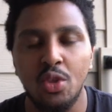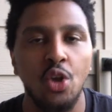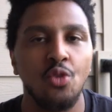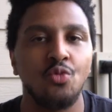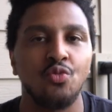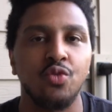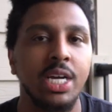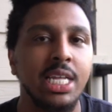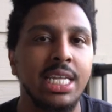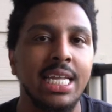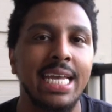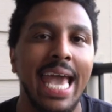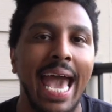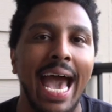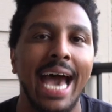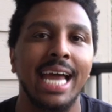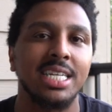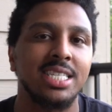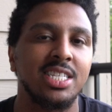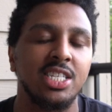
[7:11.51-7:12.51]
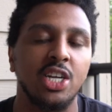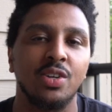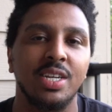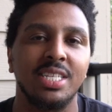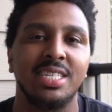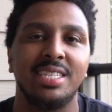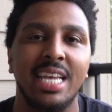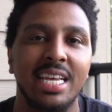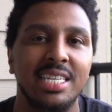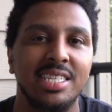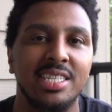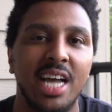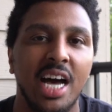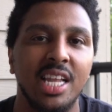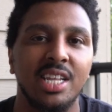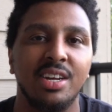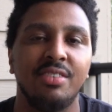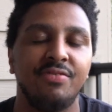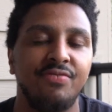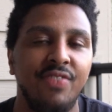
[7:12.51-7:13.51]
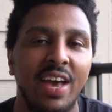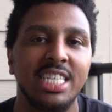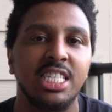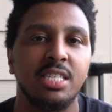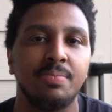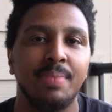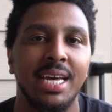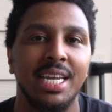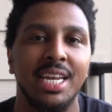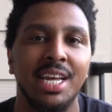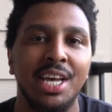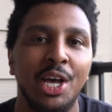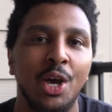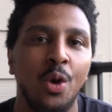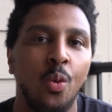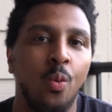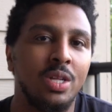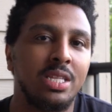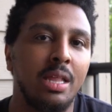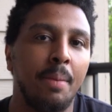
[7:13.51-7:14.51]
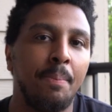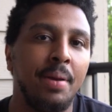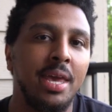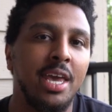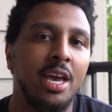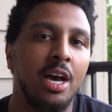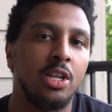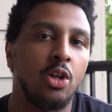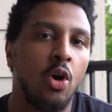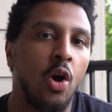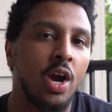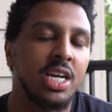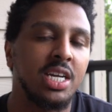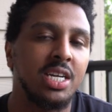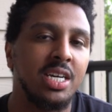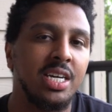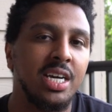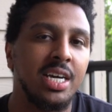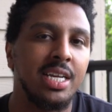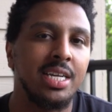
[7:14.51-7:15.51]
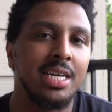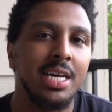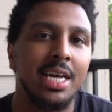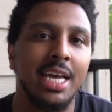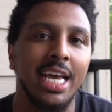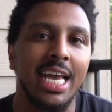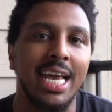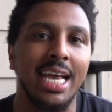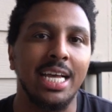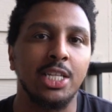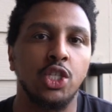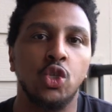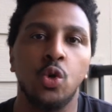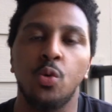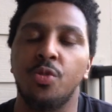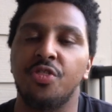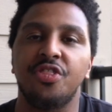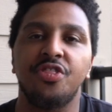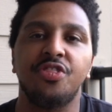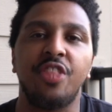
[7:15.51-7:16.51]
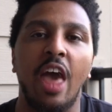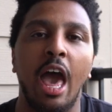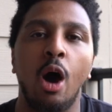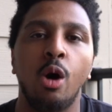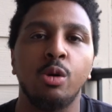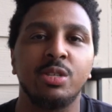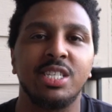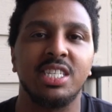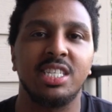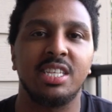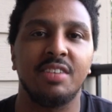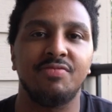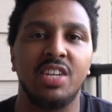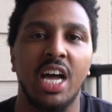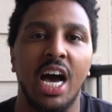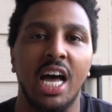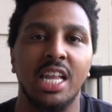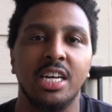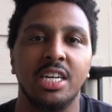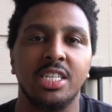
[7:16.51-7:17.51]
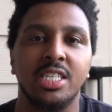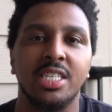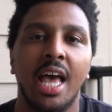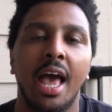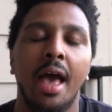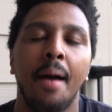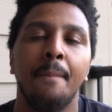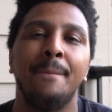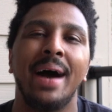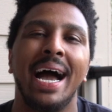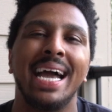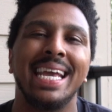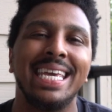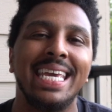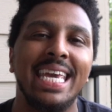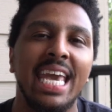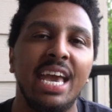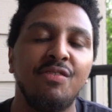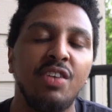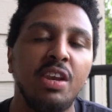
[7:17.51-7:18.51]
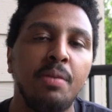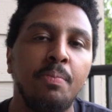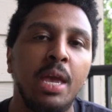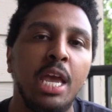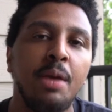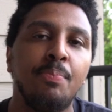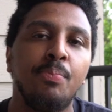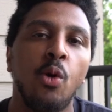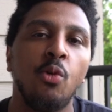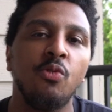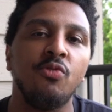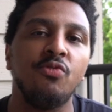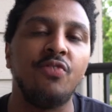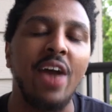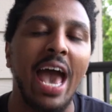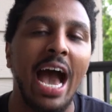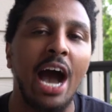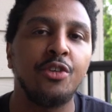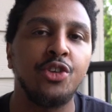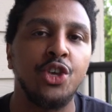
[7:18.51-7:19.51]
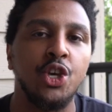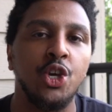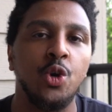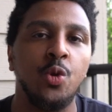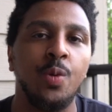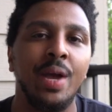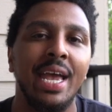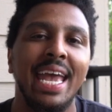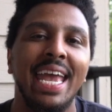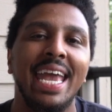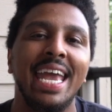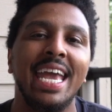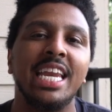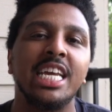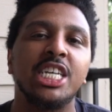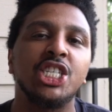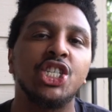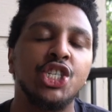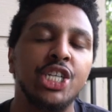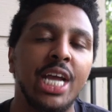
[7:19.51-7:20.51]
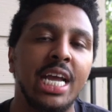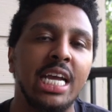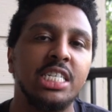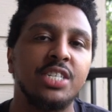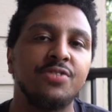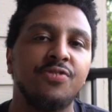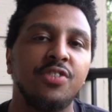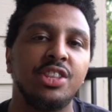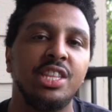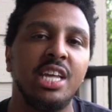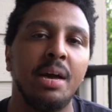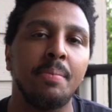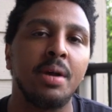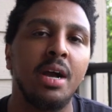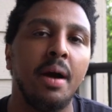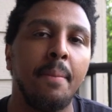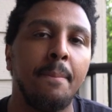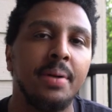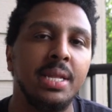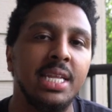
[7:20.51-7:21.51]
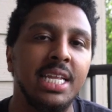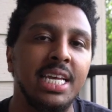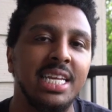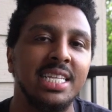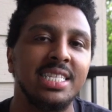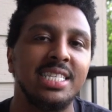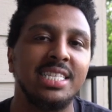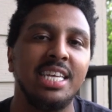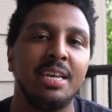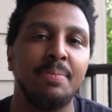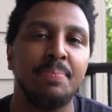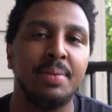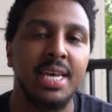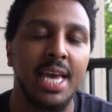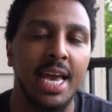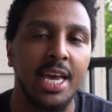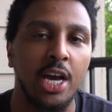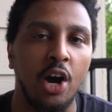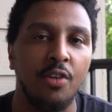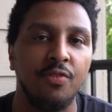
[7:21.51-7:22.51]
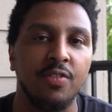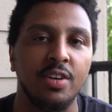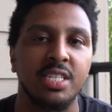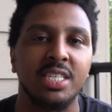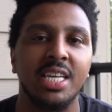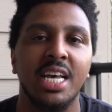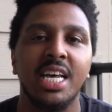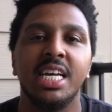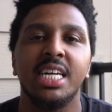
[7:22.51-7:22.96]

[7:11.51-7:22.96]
really how to turn a $6 investment with a PLR good into thousands of dollars by giving people value in exchange for them completing CPA offers.